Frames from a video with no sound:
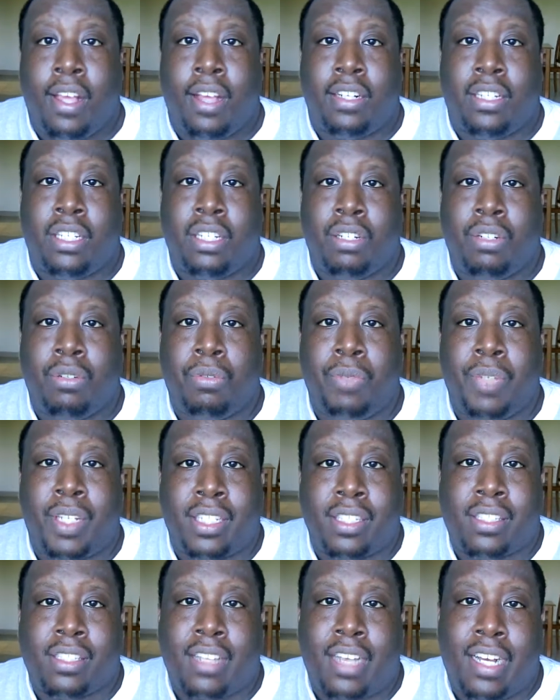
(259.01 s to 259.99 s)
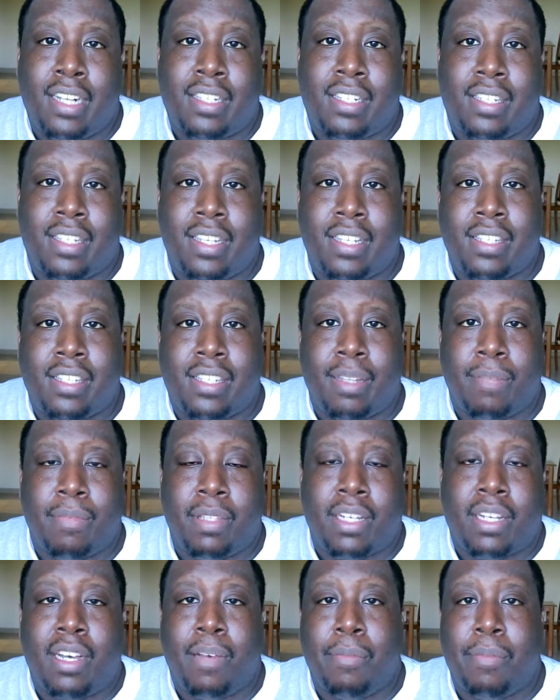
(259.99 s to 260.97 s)
until we can start seeing
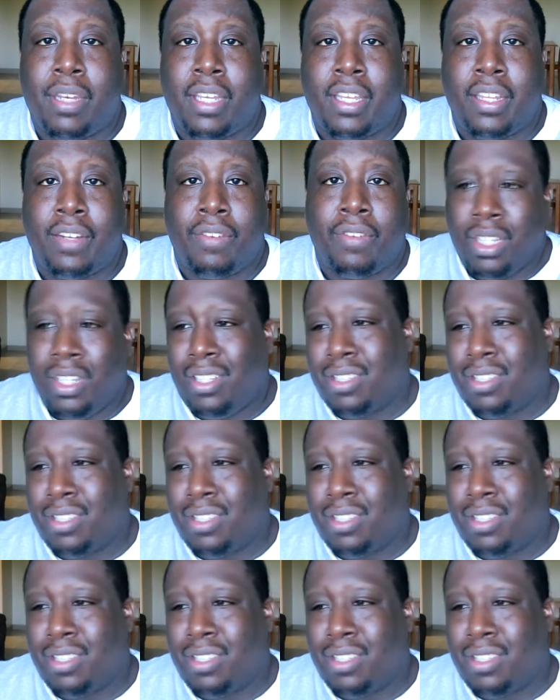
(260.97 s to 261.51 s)
something coming in.